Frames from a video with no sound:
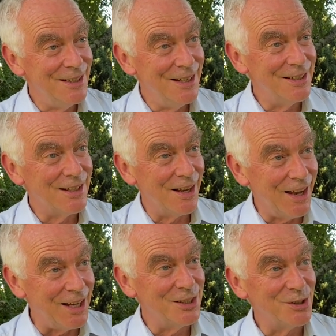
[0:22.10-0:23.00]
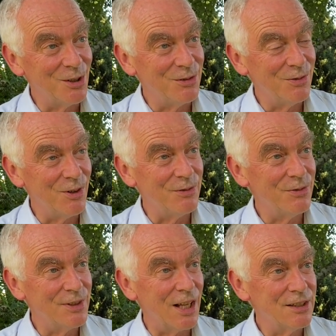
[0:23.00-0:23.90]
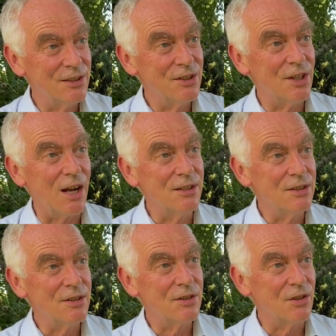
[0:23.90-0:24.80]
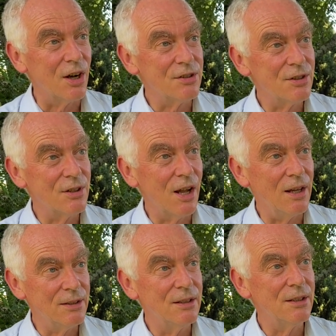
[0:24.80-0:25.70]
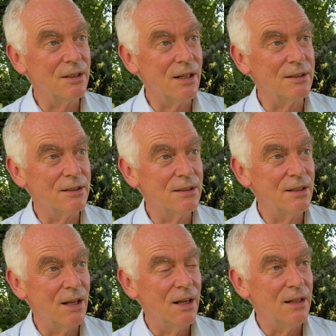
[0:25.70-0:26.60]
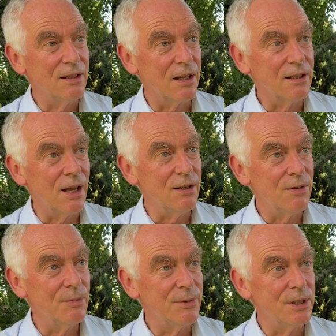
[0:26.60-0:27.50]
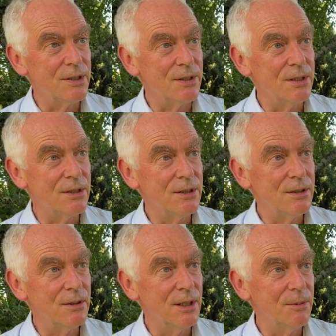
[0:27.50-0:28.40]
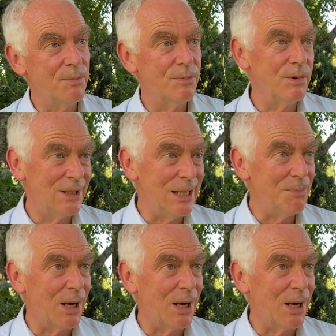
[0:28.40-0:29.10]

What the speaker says: in the light of that child's trust, I think that gave him this deep